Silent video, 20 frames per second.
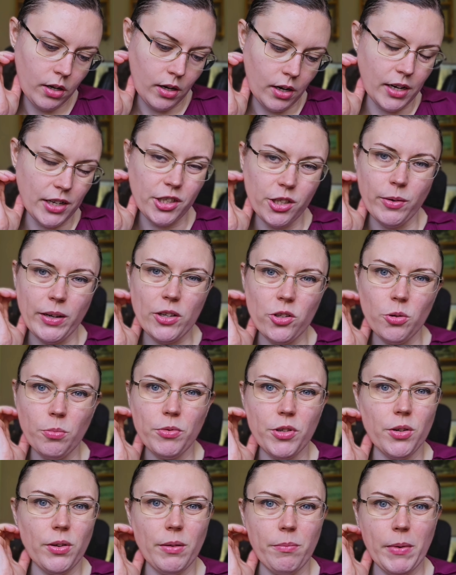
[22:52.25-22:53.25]
I do end
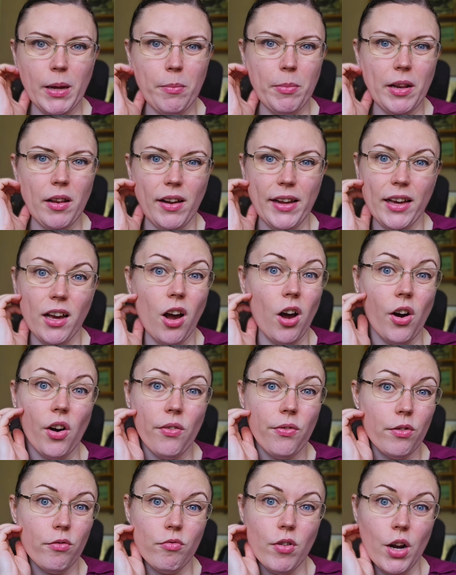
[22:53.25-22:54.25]
up doing maybe like
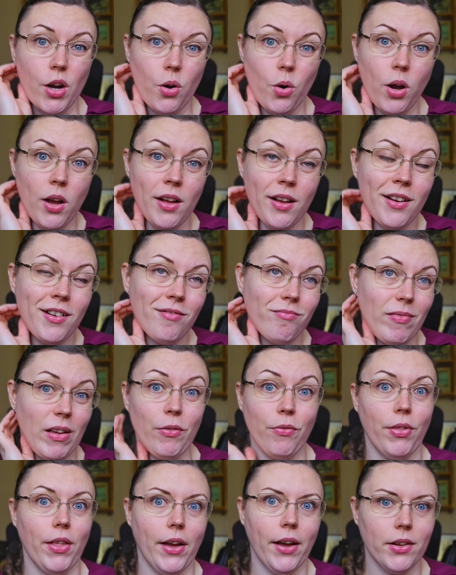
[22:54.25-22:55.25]
half a row,
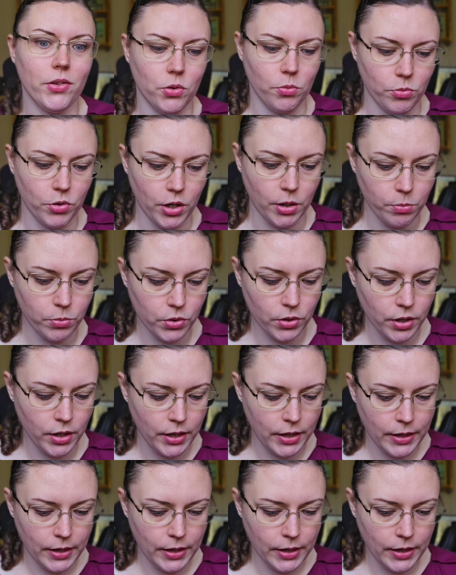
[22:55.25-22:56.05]
if that sometimes.